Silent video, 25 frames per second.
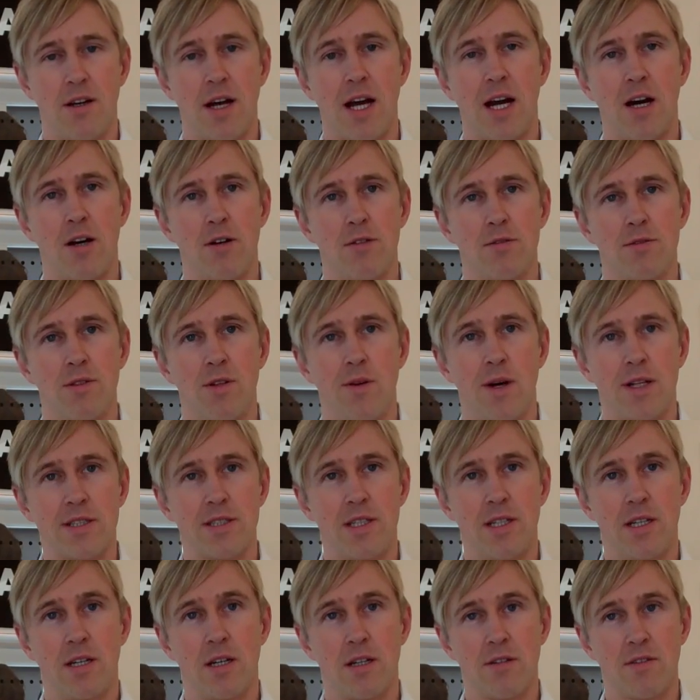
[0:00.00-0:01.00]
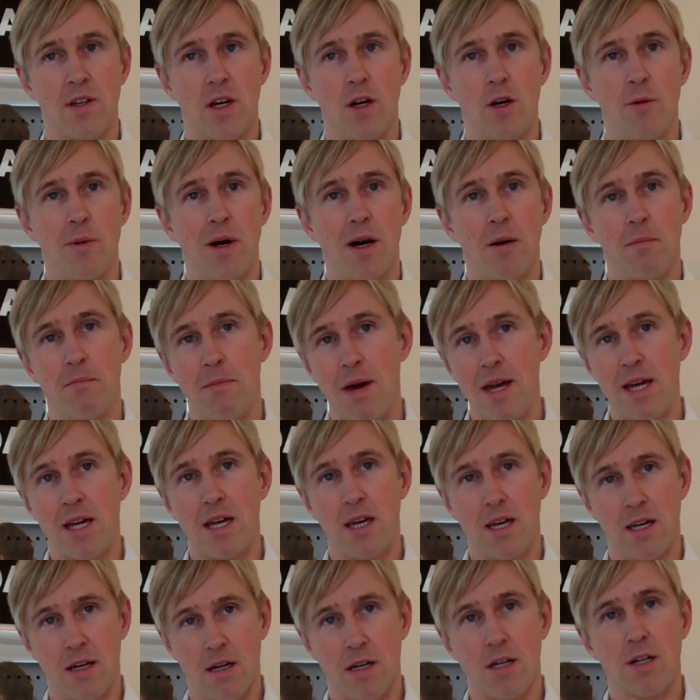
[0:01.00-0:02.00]
how you actually kind of go about
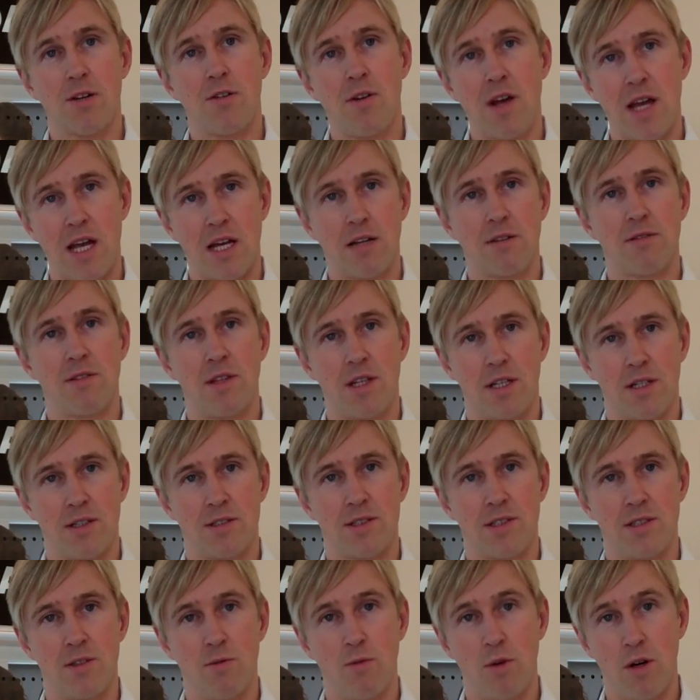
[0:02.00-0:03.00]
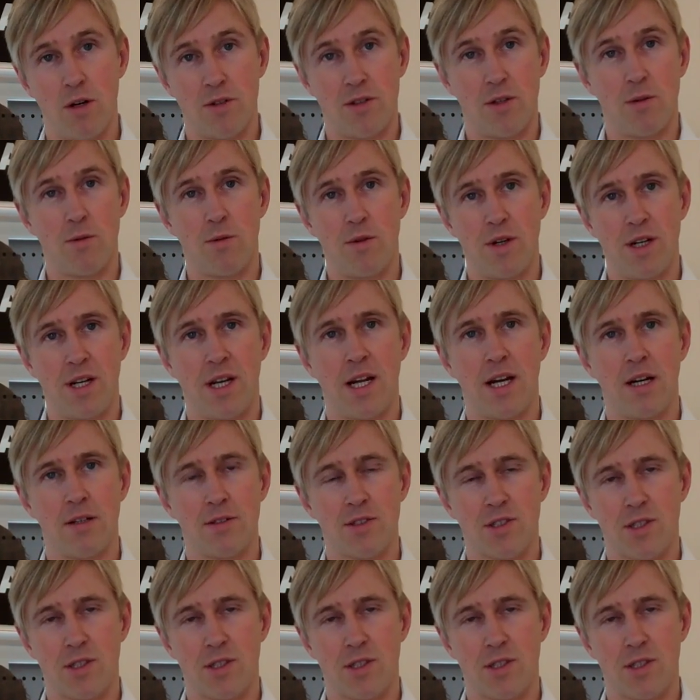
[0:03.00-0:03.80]
making and creating things in the world that we're in now.